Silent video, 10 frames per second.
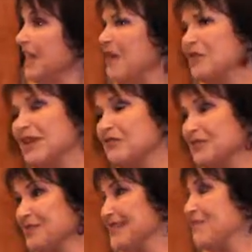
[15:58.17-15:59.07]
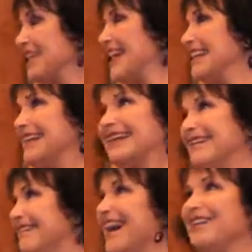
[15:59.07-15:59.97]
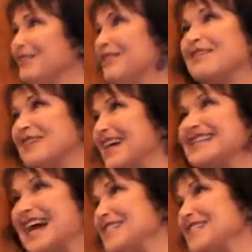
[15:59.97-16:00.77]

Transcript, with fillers: and whenever there's something out of line, I go, Lord, I forgot to